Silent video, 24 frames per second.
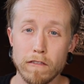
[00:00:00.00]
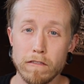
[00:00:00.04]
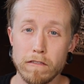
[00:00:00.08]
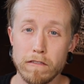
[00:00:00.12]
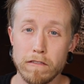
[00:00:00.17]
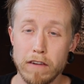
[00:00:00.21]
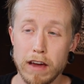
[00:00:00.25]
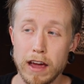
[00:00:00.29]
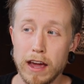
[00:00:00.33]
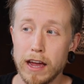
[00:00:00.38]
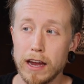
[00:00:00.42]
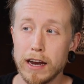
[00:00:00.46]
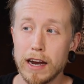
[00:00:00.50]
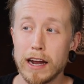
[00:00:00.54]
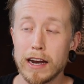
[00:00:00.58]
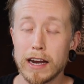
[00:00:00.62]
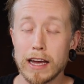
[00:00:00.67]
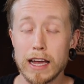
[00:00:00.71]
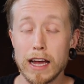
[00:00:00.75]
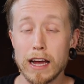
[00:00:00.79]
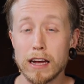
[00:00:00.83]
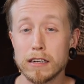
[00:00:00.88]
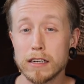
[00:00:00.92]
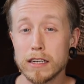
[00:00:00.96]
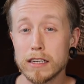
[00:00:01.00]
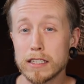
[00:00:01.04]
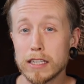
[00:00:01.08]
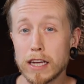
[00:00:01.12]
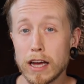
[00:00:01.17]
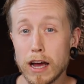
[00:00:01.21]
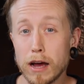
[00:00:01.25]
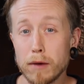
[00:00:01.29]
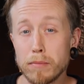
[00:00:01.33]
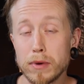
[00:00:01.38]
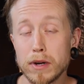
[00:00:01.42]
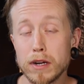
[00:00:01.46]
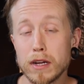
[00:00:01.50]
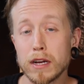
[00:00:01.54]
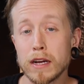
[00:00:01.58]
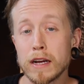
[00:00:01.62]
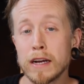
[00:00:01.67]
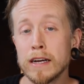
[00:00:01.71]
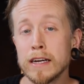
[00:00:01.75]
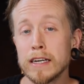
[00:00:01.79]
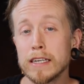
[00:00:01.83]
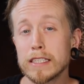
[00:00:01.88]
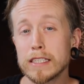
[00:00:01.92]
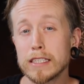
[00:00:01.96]
Vayne. And again, it's happening
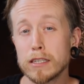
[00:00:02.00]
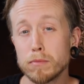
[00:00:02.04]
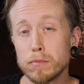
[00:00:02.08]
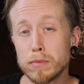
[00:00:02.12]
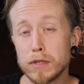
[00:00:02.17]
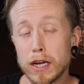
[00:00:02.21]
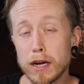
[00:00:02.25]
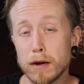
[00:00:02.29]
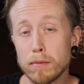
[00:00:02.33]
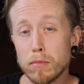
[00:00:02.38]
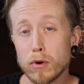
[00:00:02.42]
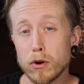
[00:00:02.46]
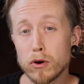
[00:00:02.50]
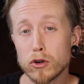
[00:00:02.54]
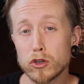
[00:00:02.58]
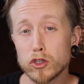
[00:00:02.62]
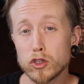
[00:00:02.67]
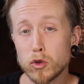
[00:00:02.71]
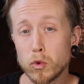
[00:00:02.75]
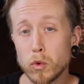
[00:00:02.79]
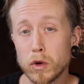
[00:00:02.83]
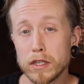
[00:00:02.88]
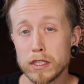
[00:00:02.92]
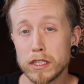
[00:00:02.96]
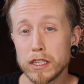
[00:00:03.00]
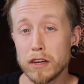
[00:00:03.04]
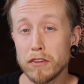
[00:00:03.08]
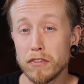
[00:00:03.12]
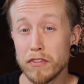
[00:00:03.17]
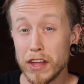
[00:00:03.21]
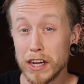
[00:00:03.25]
September 20th.